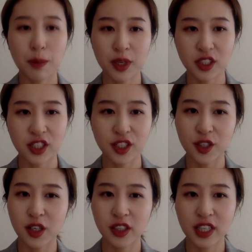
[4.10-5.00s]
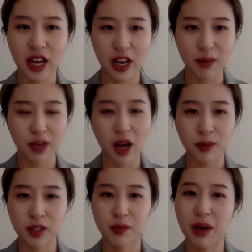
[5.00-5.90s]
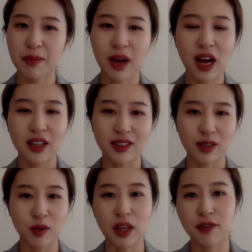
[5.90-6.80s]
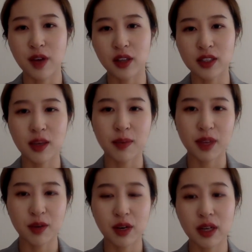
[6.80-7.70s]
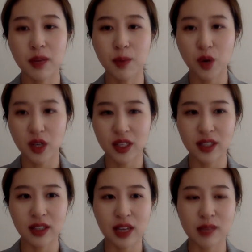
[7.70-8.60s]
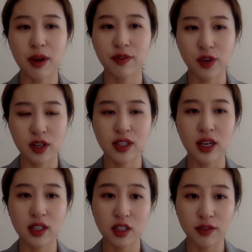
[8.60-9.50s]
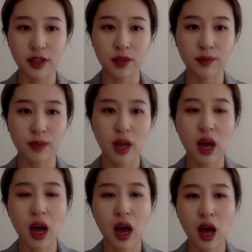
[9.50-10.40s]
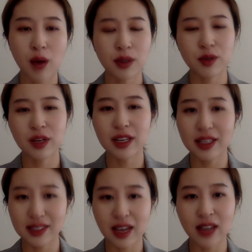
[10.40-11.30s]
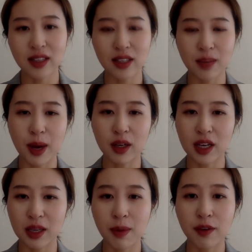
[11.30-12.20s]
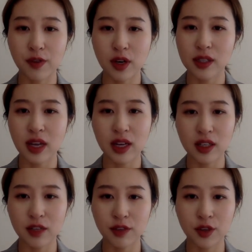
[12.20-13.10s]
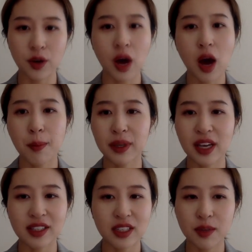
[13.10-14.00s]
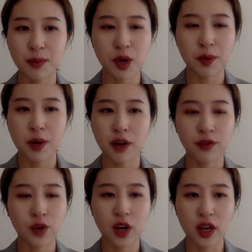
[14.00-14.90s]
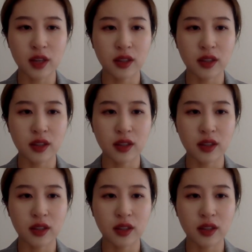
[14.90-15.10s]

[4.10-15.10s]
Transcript: particular time comes to my mind when I felt something really important is my first interview. I was really excited about getting my first interview, but I didn't prepare for it.